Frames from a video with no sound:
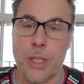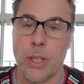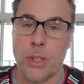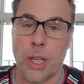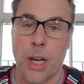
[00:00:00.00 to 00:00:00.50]

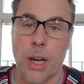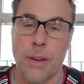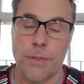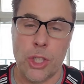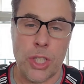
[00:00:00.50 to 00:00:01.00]
result
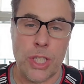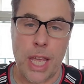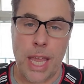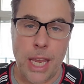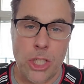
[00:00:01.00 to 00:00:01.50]
of
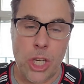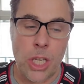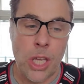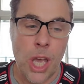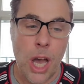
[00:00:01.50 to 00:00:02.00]
just
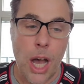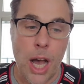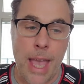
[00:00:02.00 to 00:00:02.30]
aging,